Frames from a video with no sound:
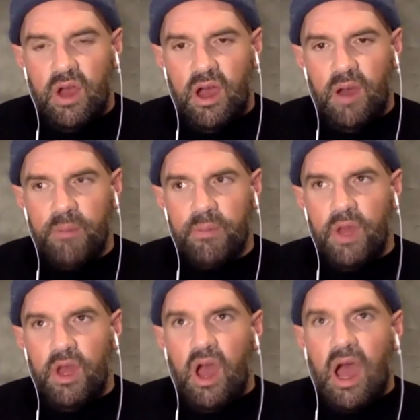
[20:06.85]

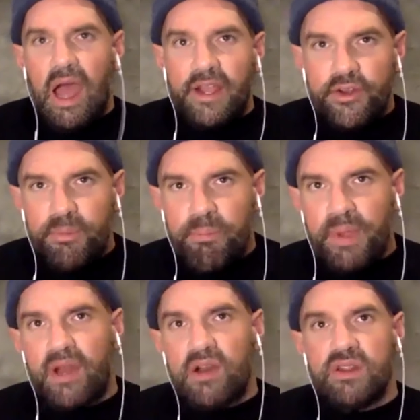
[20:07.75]
Um, I
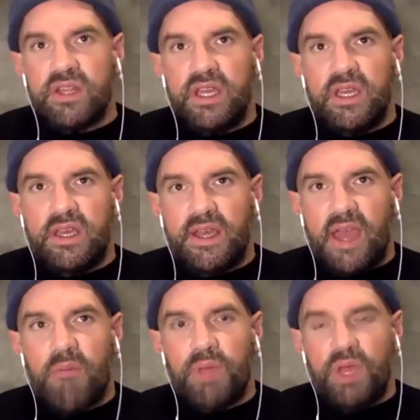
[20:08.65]
could barely
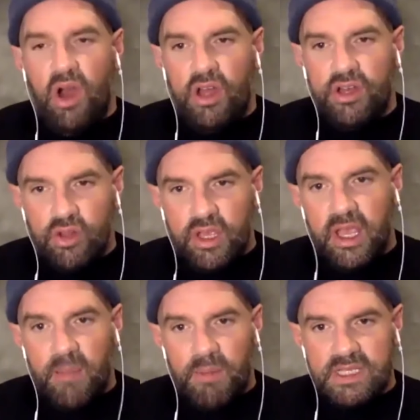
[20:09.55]
get beyond
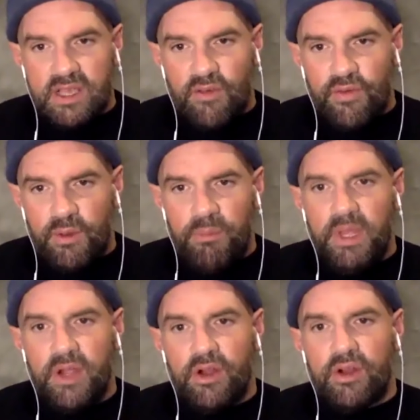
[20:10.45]
looking at myself in a
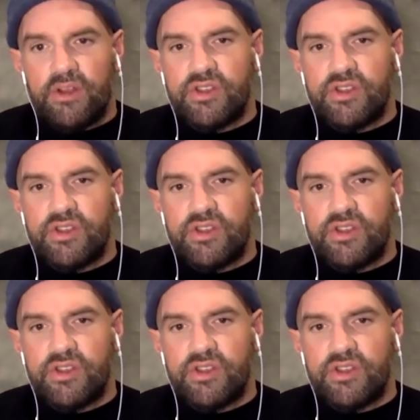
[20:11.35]
mirror.